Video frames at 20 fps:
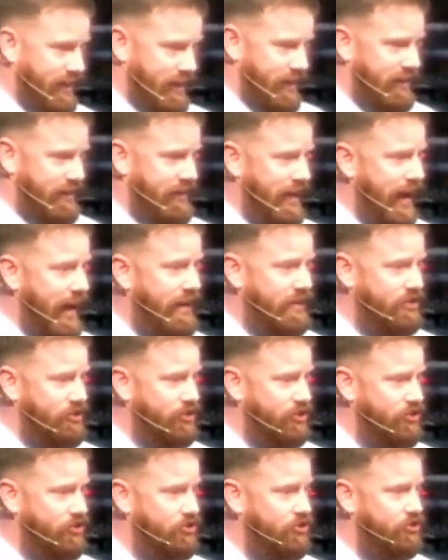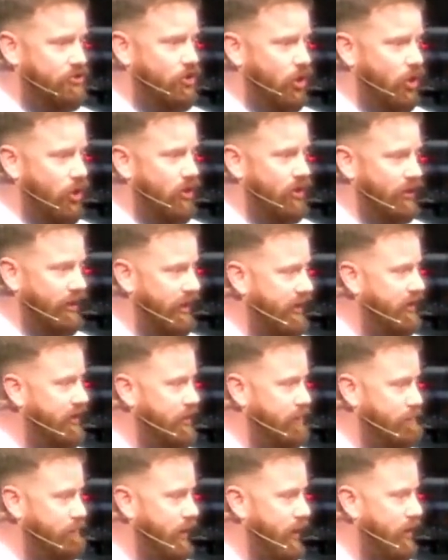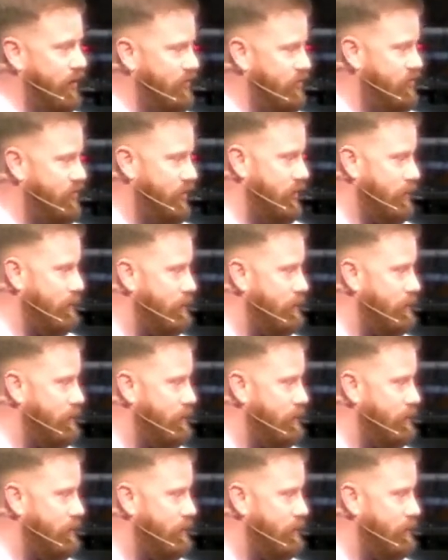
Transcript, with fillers: That is a startling comparison.